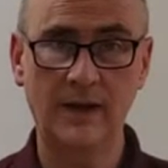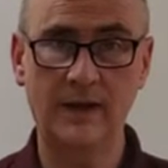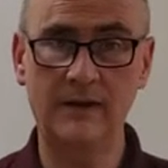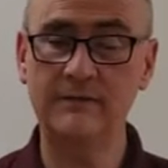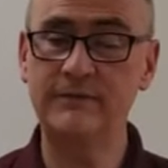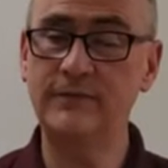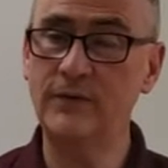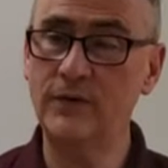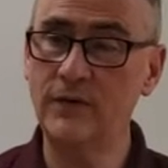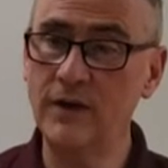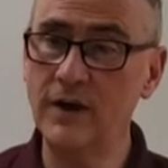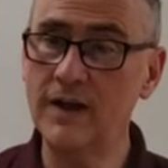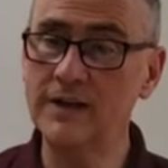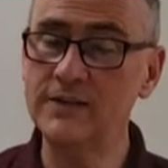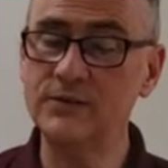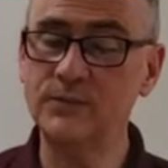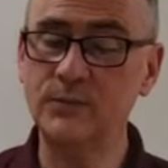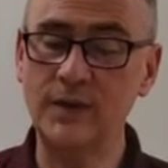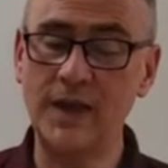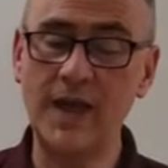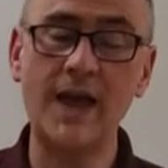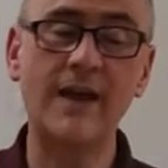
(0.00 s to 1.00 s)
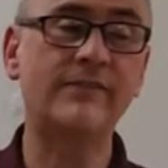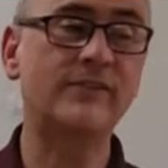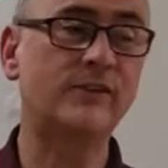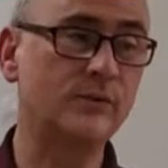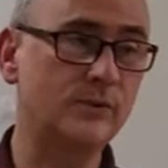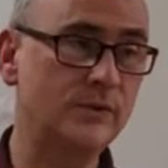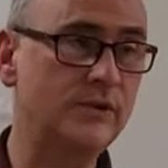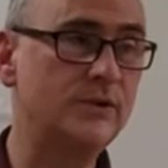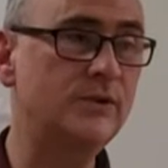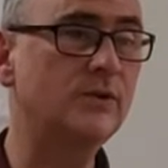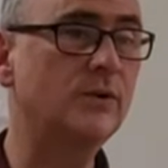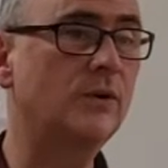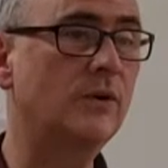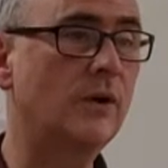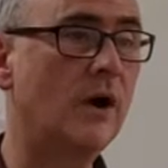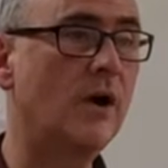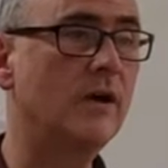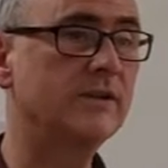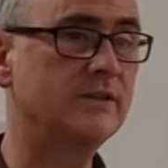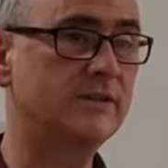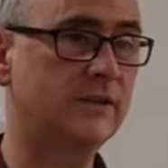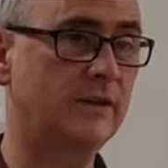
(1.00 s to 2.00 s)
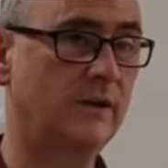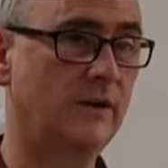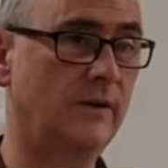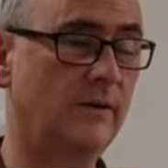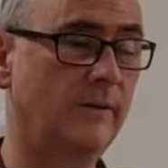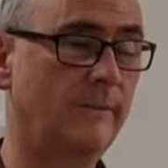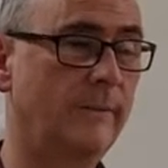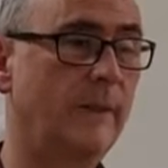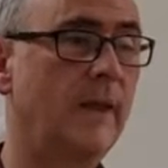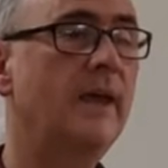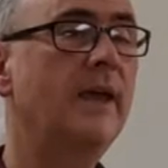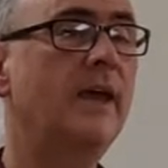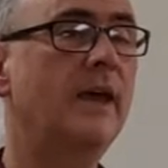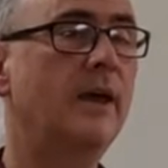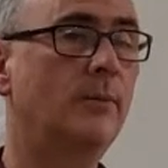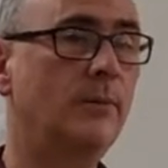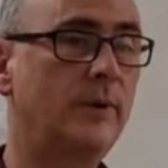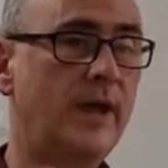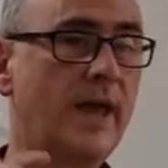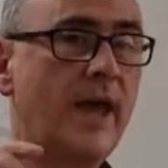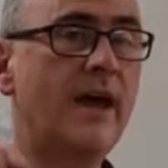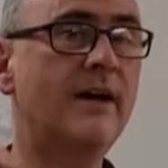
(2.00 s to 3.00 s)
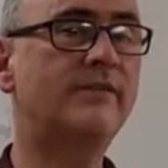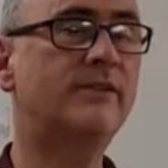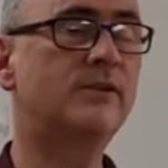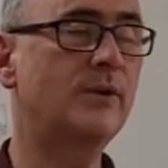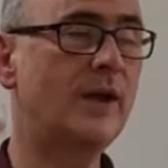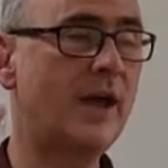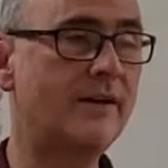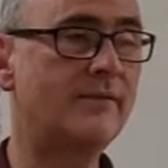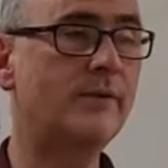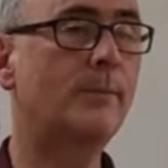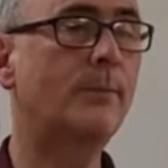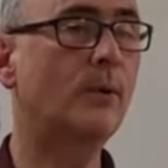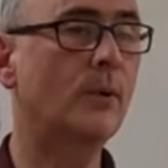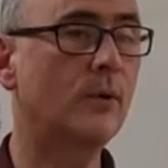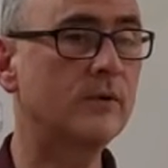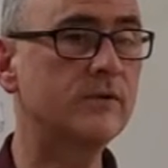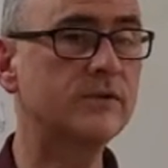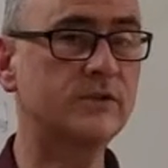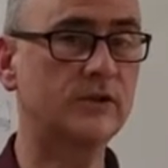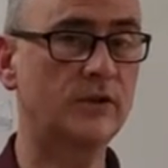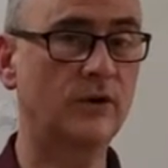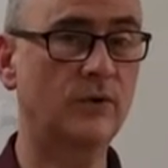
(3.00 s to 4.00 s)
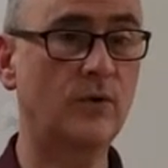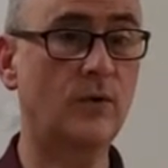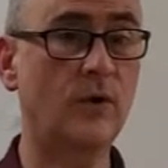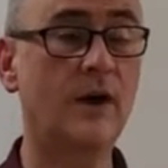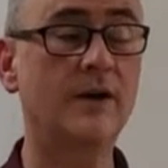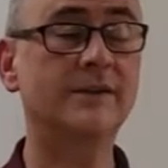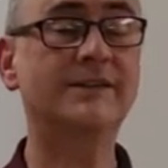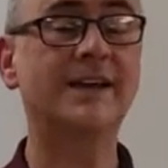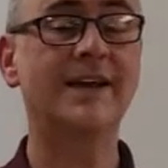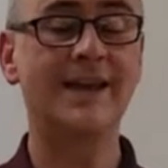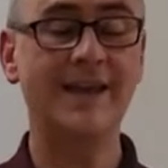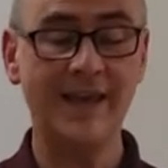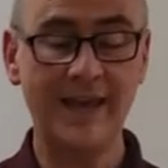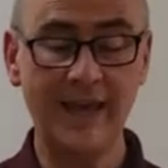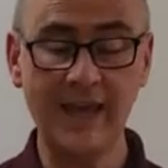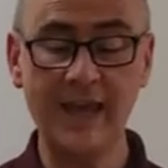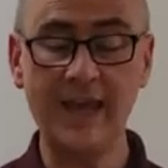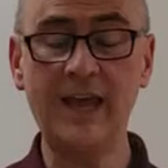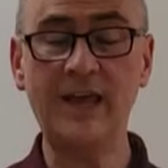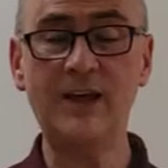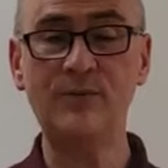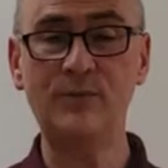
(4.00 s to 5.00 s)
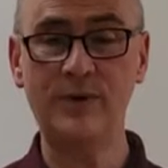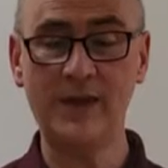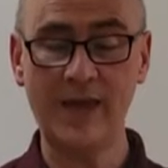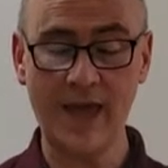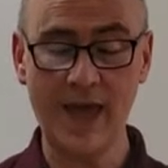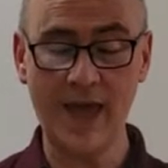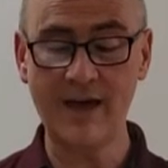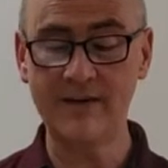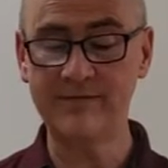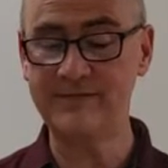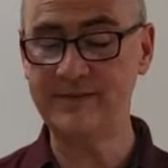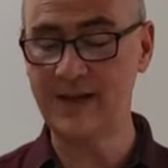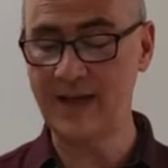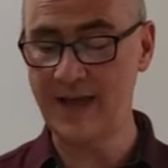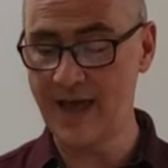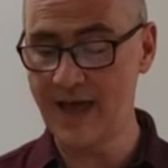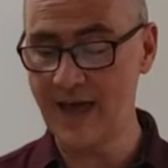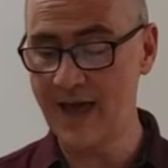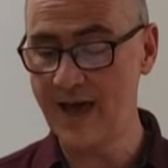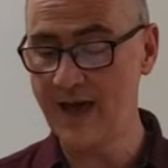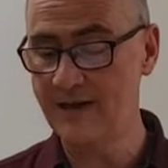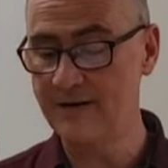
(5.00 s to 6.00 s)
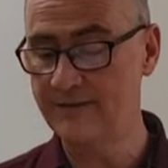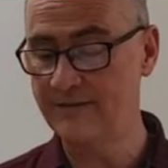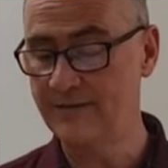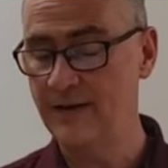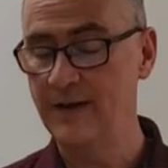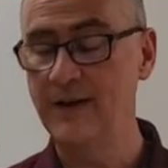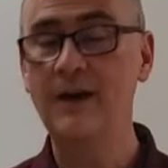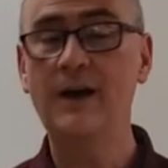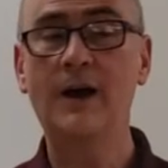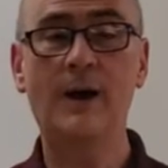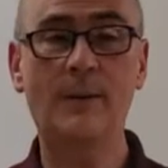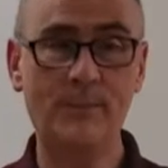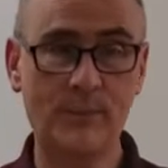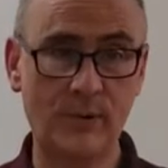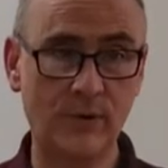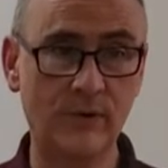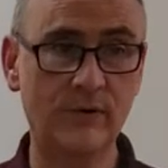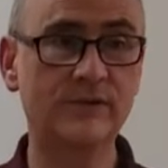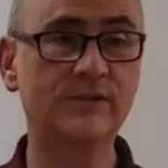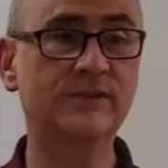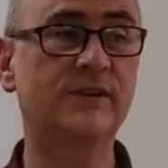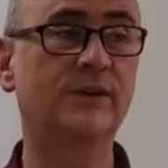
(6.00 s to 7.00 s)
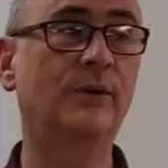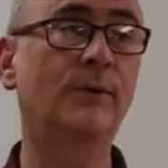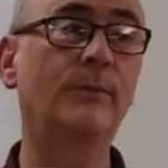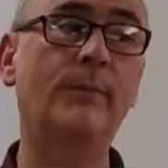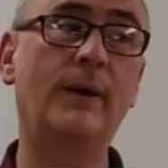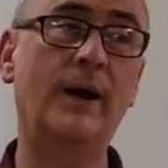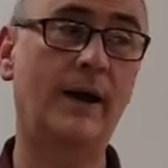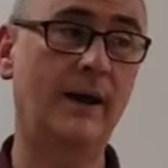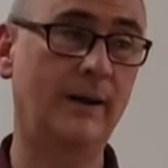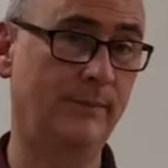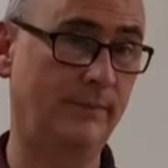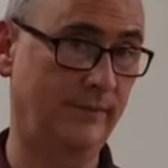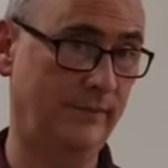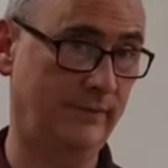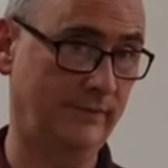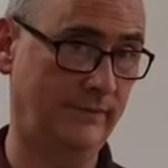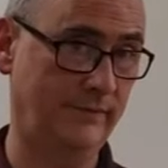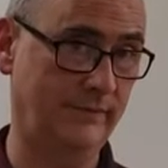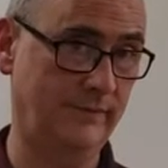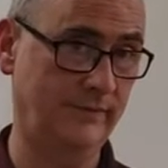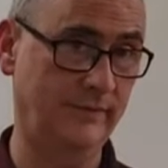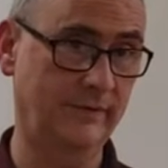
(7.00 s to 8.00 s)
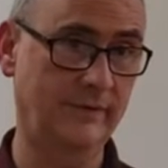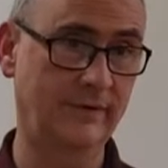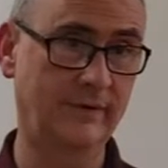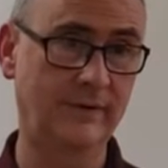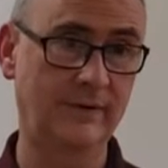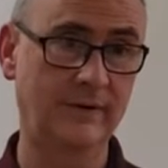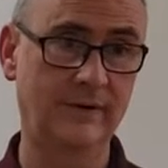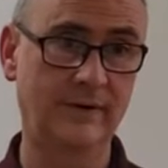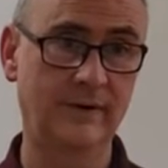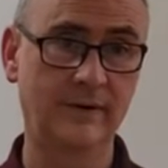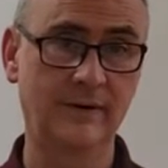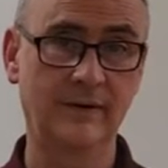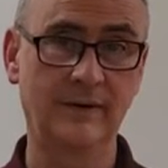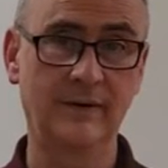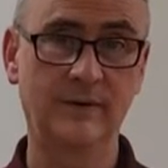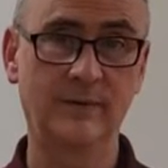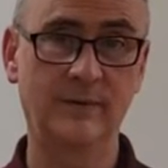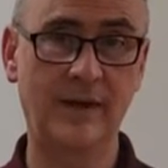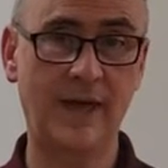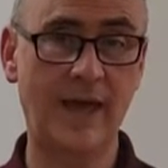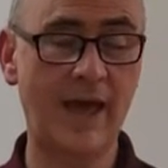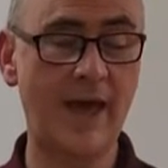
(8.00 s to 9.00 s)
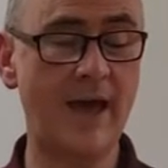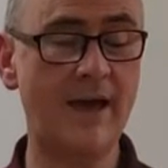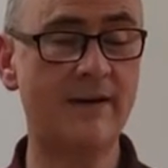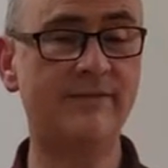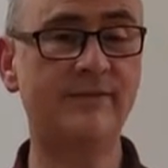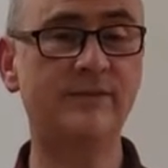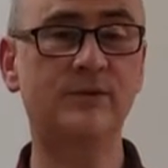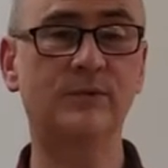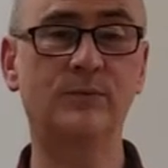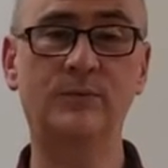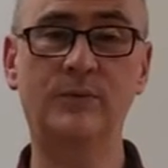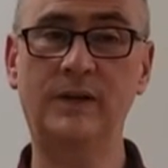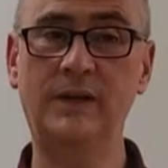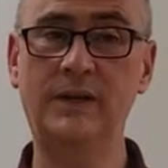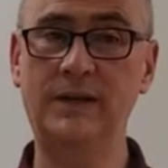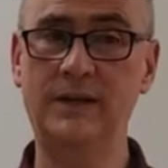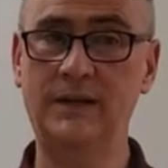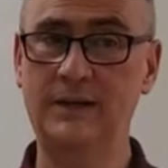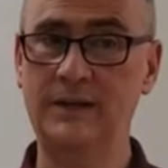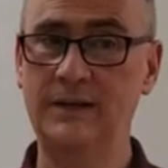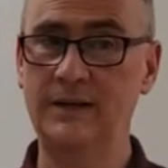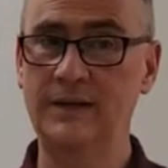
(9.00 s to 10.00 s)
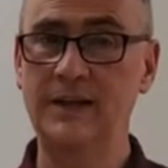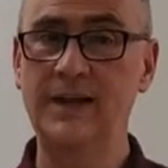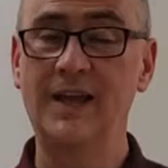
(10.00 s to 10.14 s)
And for us, we have to endure also. And we have to have a personal cross. And we have to have a personal Bible. We have to read.